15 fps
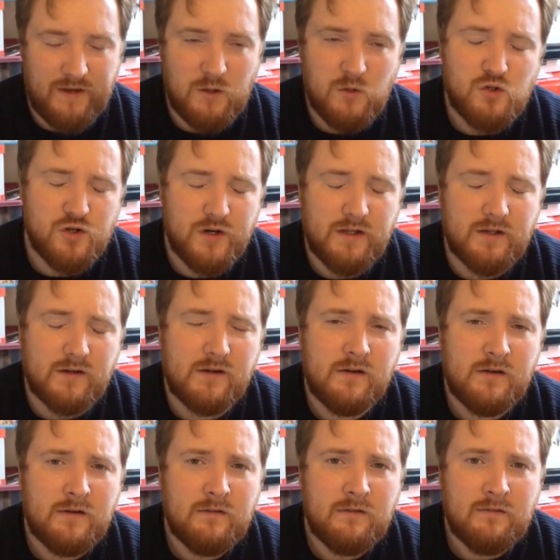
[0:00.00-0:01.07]
video trailer
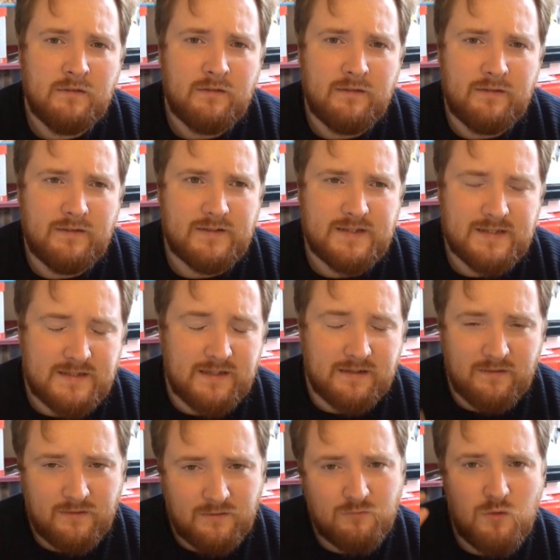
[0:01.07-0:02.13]

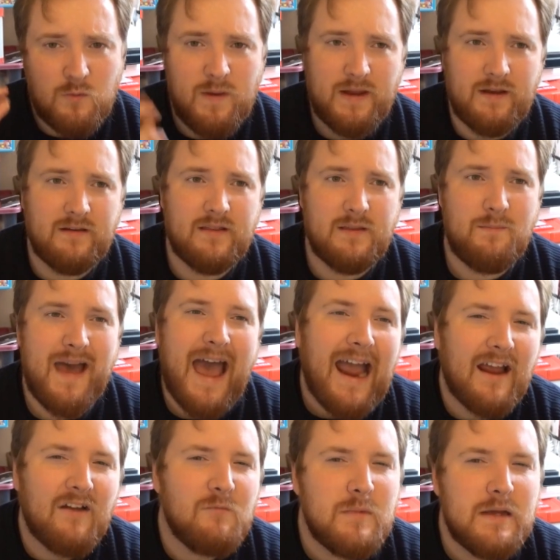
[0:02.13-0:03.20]
still remained at the
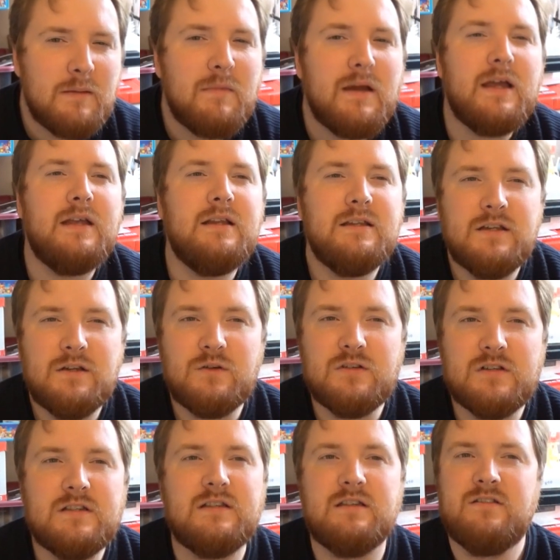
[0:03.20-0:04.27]
back of my mind,
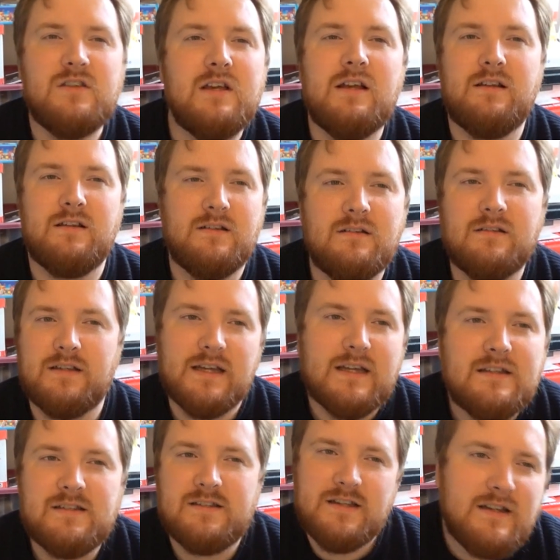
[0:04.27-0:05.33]
just the jellicle
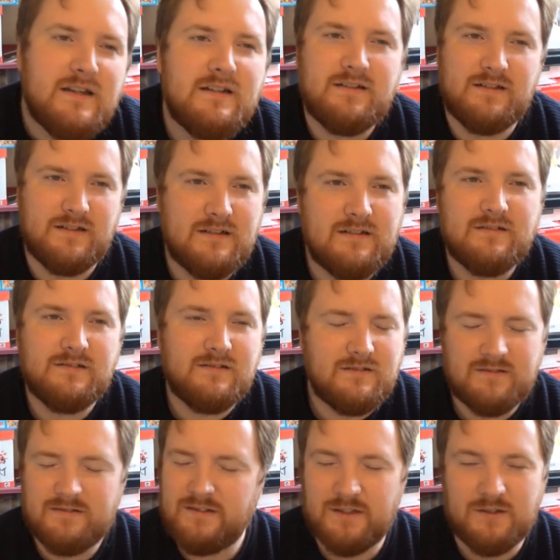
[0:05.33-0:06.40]
cats,
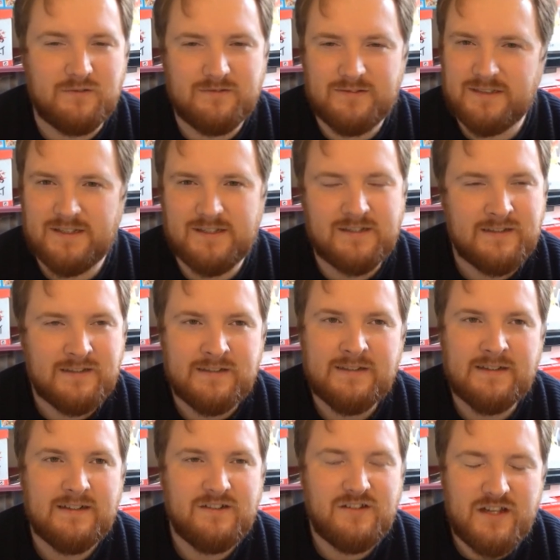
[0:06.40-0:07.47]
jellicle, just
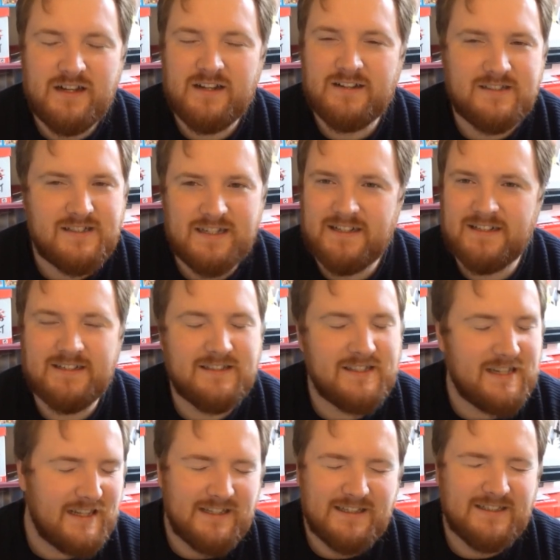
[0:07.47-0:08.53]

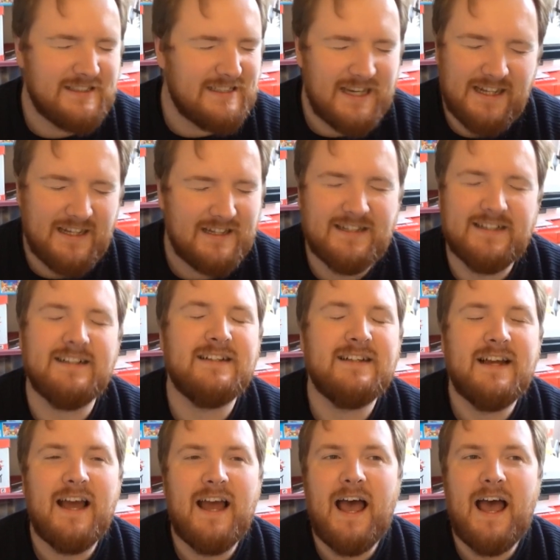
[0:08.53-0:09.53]
jellicle.